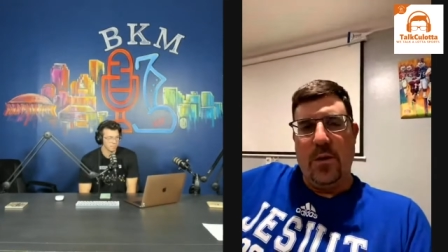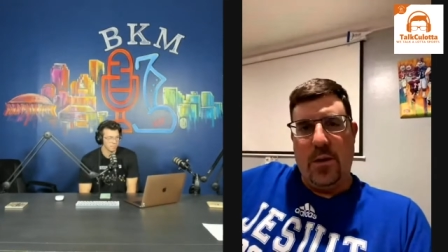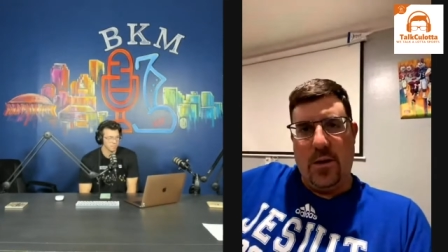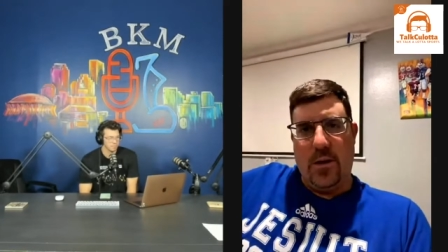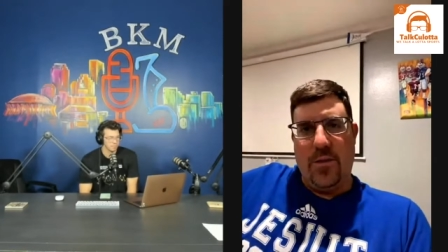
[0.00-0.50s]

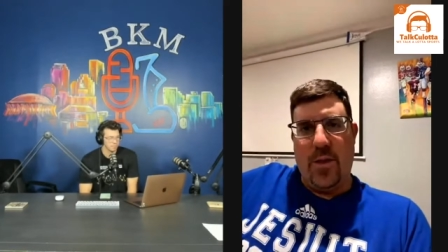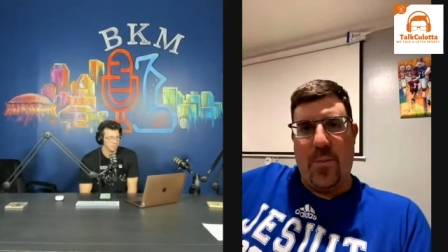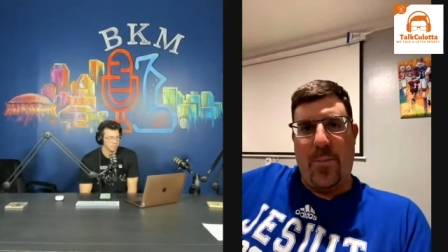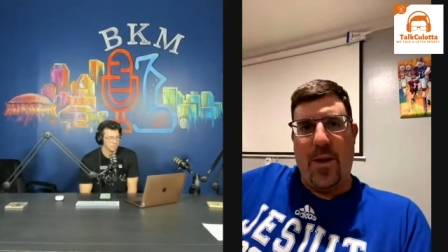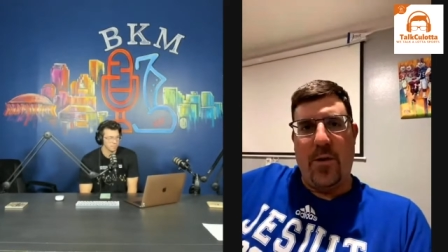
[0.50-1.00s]
Uh, they
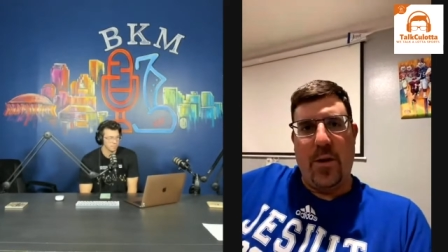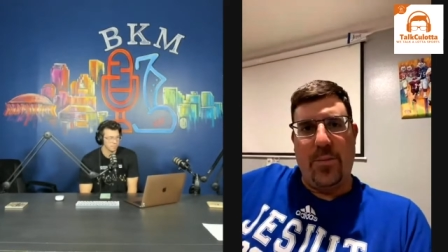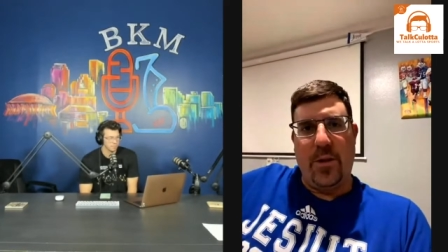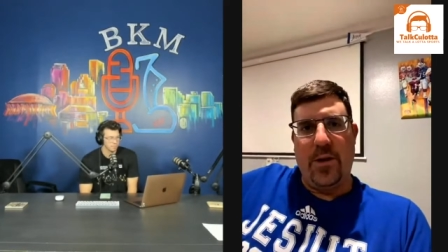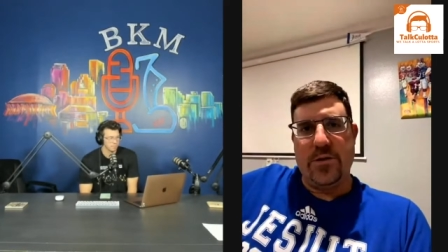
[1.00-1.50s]
prepare their
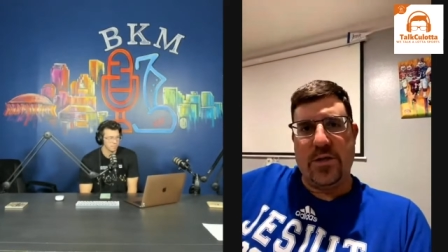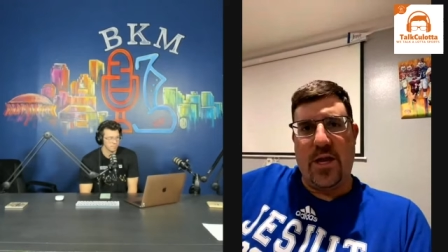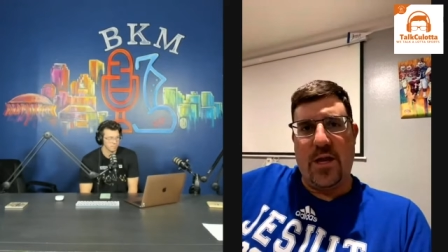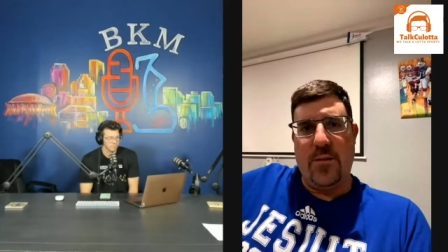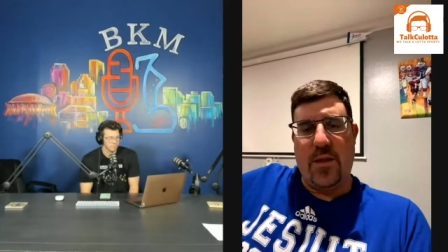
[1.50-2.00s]
players a
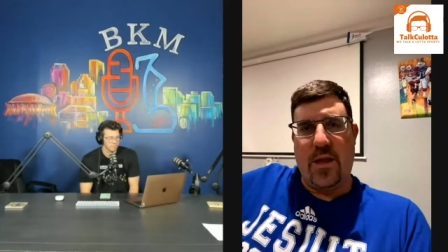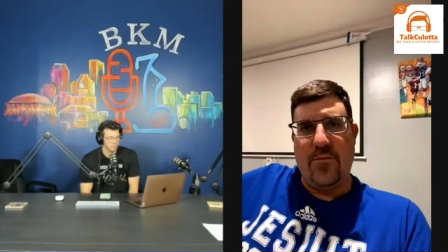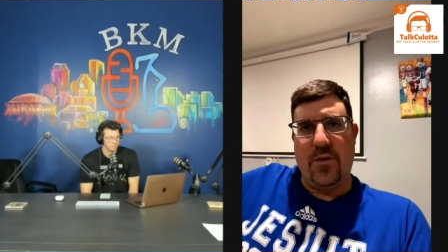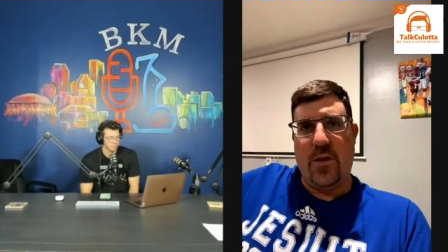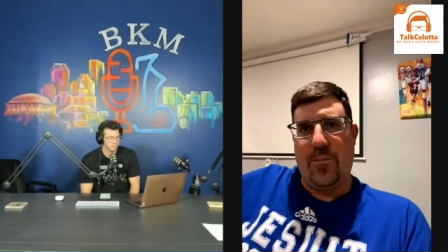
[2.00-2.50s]
game. They
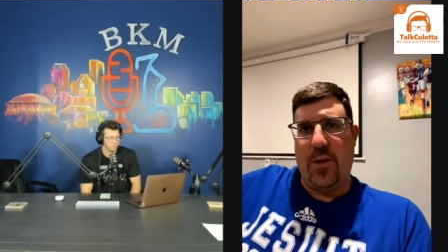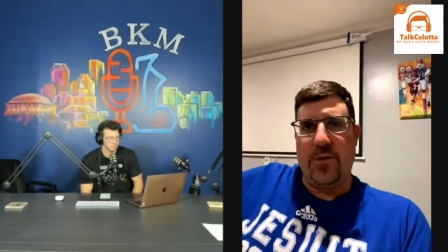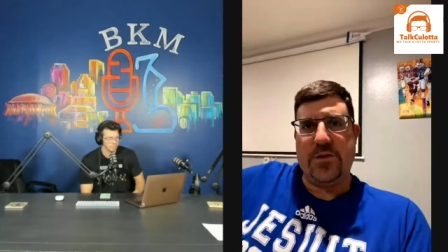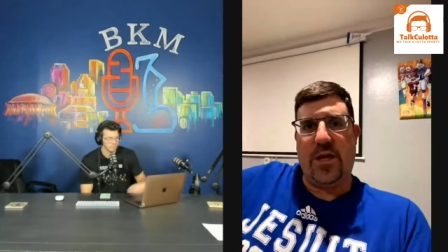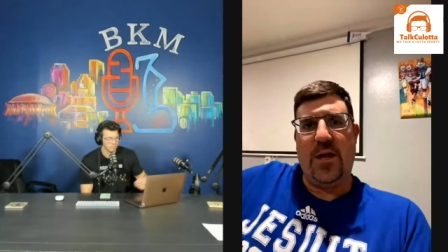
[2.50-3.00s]
give get
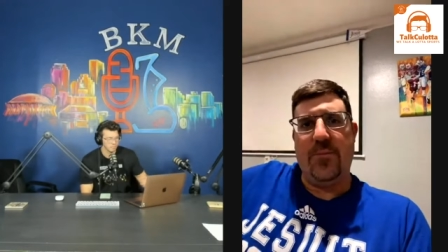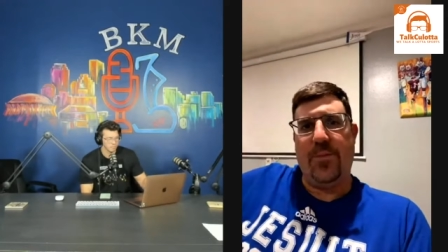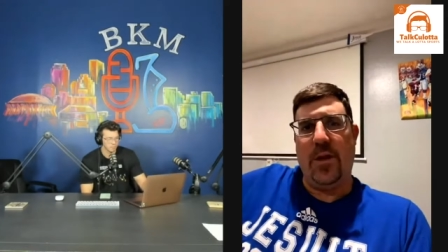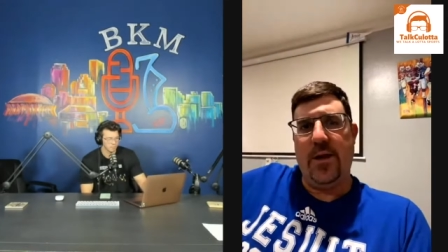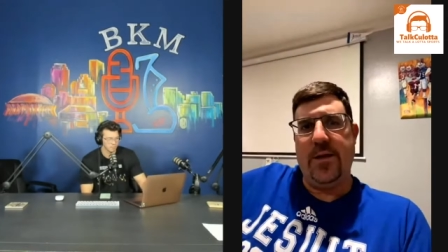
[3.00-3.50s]
players a game
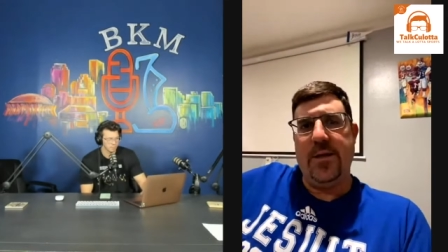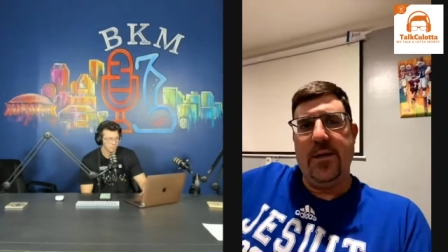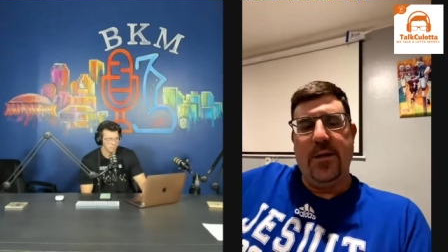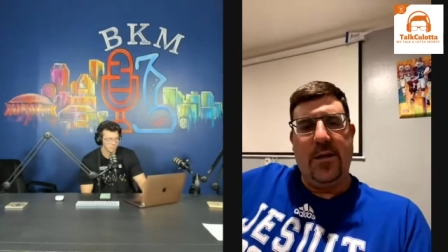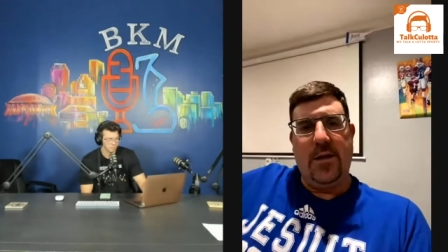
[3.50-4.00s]
plan,
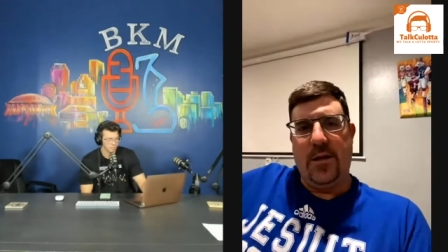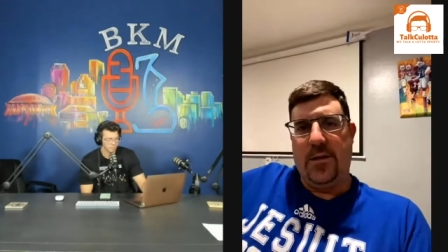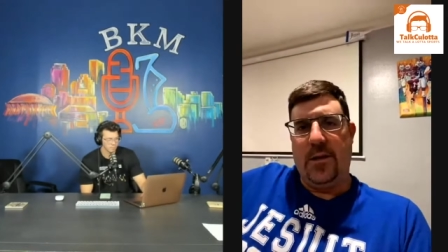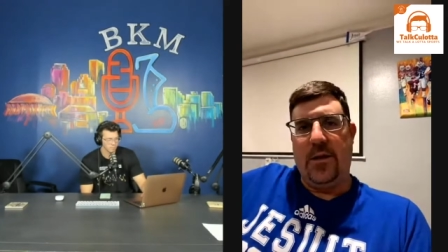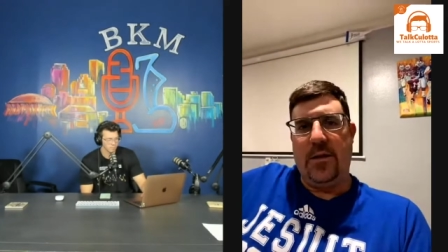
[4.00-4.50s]

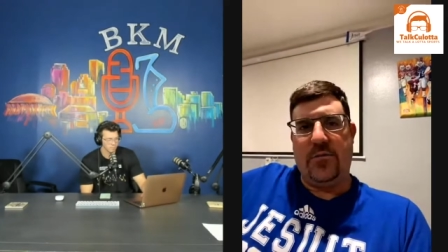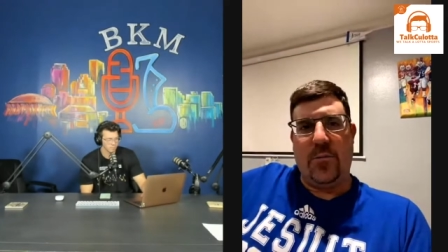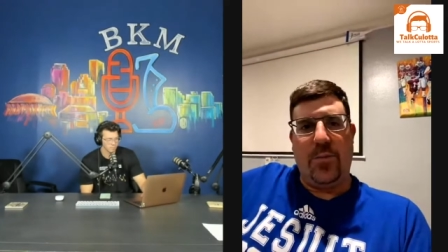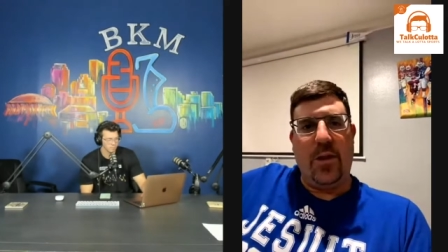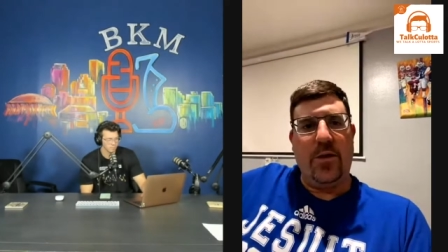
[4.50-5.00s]
and then it's
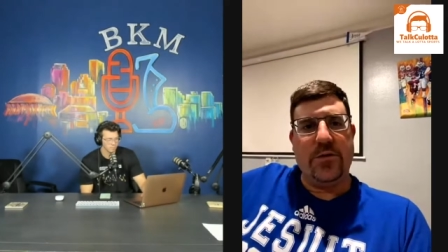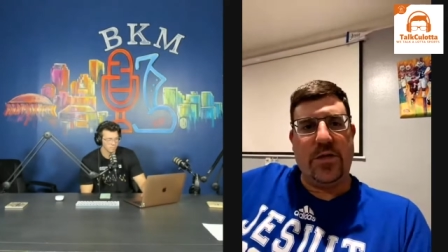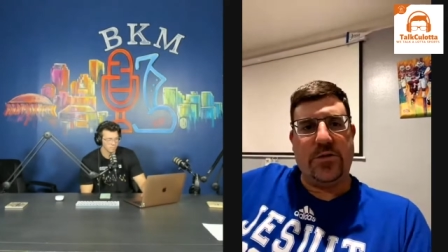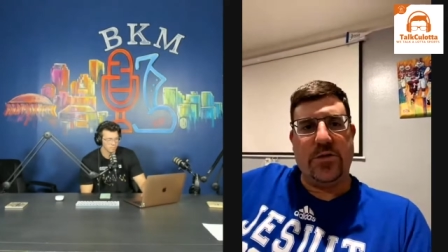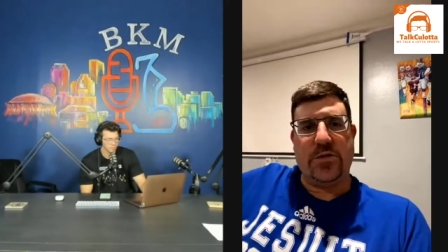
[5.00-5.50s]
the players
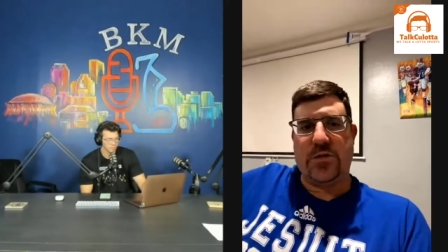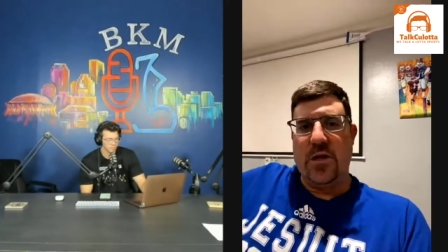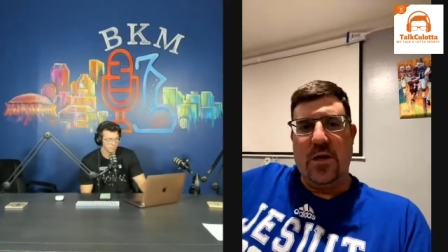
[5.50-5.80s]
that just